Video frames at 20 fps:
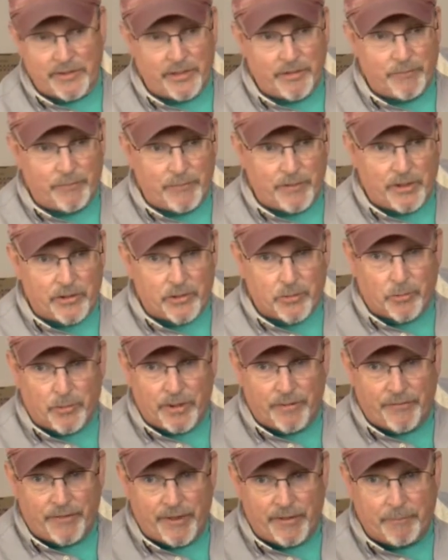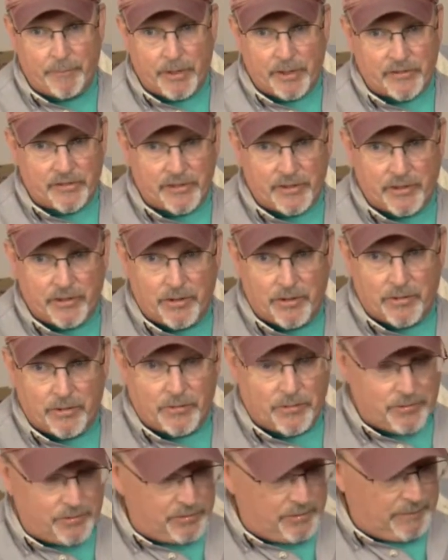They're they're 25 bucks at
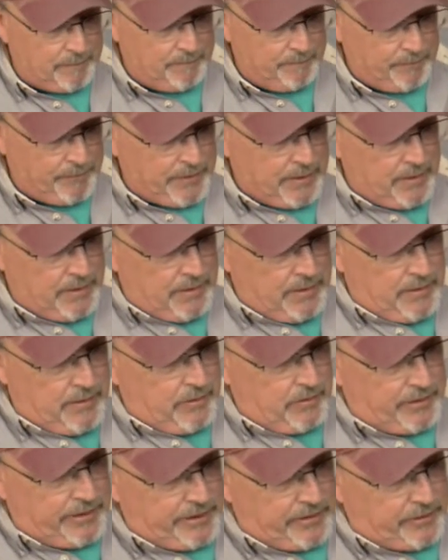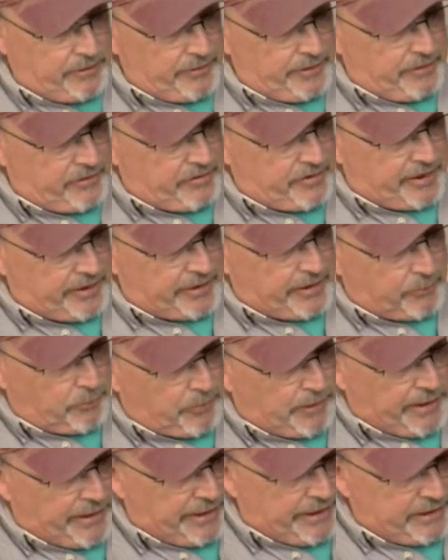Lowe's. Okay, so you'd set the
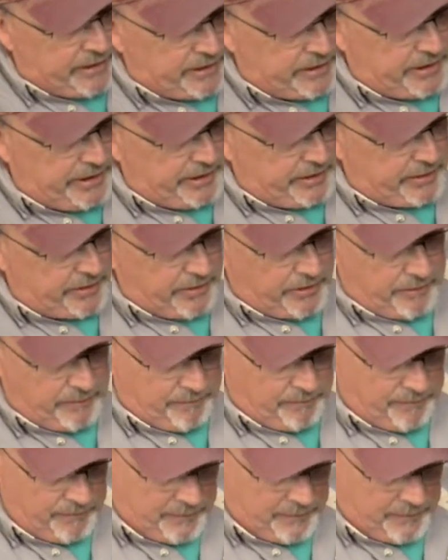range here,